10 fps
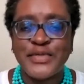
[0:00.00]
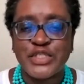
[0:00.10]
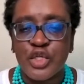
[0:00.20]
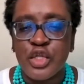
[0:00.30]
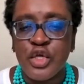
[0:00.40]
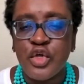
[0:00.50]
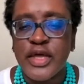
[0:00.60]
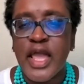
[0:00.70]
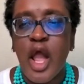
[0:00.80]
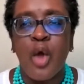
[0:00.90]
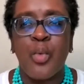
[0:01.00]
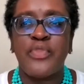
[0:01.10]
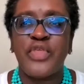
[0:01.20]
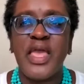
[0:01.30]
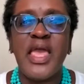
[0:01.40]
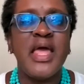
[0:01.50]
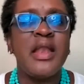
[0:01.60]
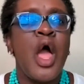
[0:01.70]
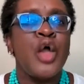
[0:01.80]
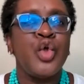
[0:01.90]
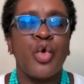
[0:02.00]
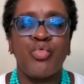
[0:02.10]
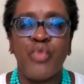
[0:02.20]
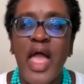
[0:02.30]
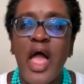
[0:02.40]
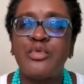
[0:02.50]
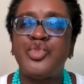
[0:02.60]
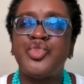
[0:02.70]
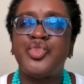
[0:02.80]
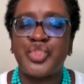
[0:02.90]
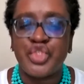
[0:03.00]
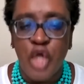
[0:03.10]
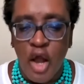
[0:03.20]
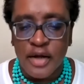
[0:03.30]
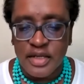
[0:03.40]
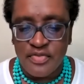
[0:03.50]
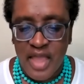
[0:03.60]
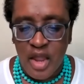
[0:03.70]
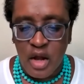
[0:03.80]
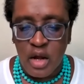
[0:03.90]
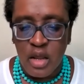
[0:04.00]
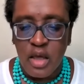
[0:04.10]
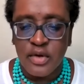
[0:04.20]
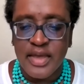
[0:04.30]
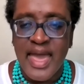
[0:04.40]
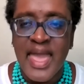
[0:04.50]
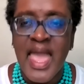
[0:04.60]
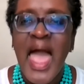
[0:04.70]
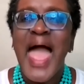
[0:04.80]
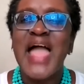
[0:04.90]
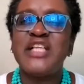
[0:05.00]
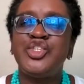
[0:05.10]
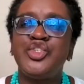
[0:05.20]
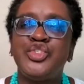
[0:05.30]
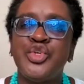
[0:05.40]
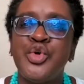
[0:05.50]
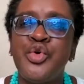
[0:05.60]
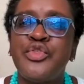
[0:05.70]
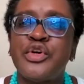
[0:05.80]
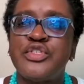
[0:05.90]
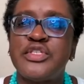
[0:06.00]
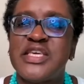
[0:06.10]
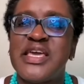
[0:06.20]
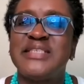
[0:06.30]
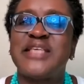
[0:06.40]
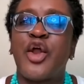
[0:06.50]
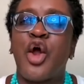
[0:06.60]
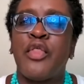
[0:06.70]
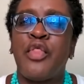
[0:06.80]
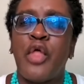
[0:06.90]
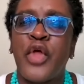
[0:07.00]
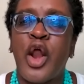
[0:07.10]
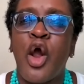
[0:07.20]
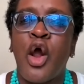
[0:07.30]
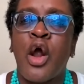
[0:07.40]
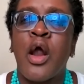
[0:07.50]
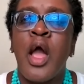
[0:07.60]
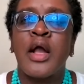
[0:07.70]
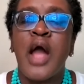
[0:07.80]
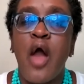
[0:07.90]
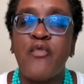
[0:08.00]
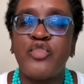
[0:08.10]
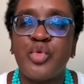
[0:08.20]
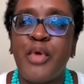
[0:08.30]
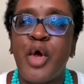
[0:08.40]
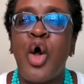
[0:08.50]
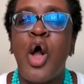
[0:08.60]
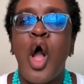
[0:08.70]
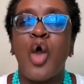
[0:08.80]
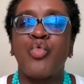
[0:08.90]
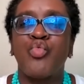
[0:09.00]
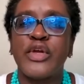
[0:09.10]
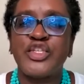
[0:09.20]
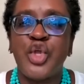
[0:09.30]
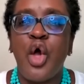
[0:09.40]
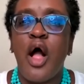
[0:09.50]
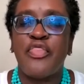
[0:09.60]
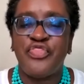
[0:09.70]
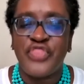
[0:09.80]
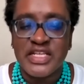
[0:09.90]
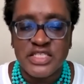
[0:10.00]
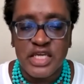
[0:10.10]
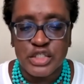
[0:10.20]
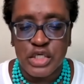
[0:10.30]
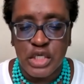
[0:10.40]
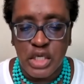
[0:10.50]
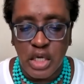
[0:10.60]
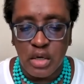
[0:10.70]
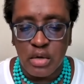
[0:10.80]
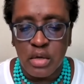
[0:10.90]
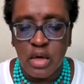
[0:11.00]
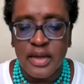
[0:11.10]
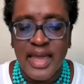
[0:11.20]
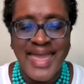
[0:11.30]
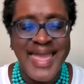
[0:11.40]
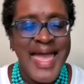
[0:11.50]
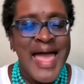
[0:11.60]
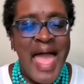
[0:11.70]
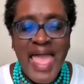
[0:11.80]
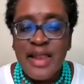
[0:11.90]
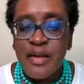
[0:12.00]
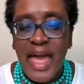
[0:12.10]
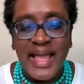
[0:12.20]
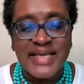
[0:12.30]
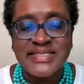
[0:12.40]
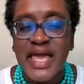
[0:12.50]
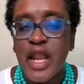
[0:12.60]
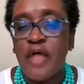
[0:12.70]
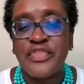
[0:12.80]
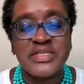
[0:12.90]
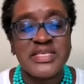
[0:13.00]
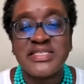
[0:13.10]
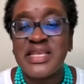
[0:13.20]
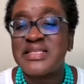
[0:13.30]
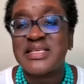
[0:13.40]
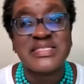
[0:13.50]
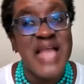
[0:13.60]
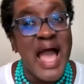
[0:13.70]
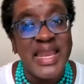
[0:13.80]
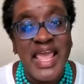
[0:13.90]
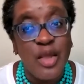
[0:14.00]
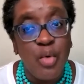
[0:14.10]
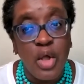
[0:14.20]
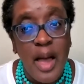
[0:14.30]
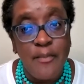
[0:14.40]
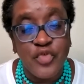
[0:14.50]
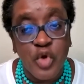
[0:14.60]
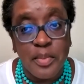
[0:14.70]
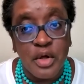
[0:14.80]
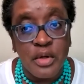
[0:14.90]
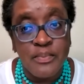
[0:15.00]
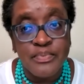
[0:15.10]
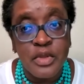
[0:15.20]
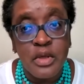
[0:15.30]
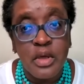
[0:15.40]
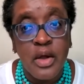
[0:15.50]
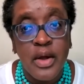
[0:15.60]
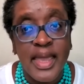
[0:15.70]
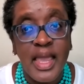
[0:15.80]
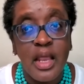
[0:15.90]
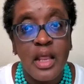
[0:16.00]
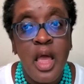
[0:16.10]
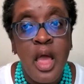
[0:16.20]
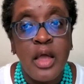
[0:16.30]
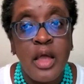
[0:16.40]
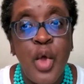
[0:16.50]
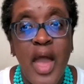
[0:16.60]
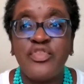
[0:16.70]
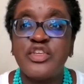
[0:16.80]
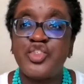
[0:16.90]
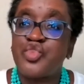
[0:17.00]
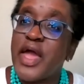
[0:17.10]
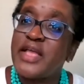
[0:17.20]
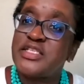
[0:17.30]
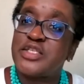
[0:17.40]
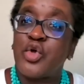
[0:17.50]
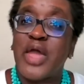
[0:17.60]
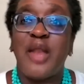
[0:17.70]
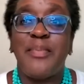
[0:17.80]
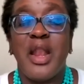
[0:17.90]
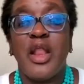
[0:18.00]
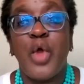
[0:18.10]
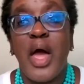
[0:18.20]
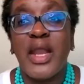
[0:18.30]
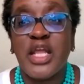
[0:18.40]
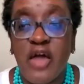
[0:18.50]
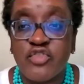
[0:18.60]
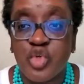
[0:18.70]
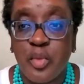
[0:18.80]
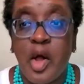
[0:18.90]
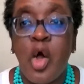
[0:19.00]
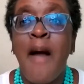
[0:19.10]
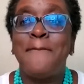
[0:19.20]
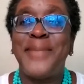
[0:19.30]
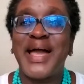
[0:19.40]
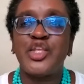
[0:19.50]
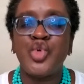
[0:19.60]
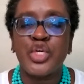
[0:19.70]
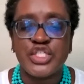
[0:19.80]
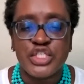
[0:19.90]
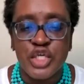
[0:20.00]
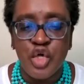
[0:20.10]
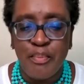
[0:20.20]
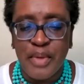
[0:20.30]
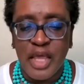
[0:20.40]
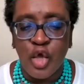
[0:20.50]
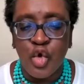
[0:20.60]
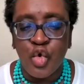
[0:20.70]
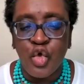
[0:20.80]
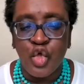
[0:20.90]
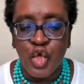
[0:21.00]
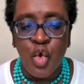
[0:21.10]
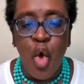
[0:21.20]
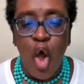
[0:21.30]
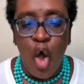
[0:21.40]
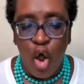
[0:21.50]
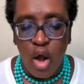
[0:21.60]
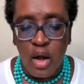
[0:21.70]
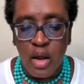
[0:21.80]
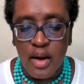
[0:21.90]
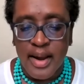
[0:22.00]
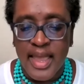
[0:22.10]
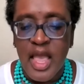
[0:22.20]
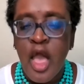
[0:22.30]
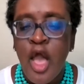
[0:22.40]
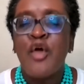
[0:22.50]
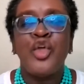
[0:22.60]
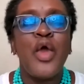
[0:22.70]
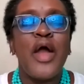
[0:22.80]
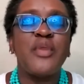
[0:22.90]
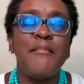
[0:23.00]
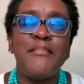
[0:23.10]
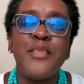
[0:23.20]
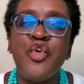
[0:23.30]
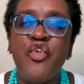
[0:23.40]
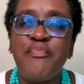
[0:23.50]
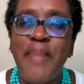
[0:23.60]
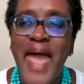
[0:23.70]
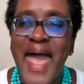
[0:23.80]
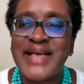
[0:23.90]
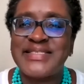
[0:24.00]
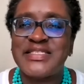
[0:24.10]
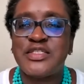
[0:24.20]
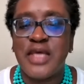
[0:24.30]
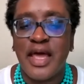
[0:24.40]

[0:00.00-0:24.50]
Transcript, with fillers: absolutely are within your realm to start there okay and to do those things that are that are comfortable original authentic to you okay and like i said authenticity does not equal comfortable all right you have to stretch it's okay to be a little uncomfortable but you can still be who you are right you have to move past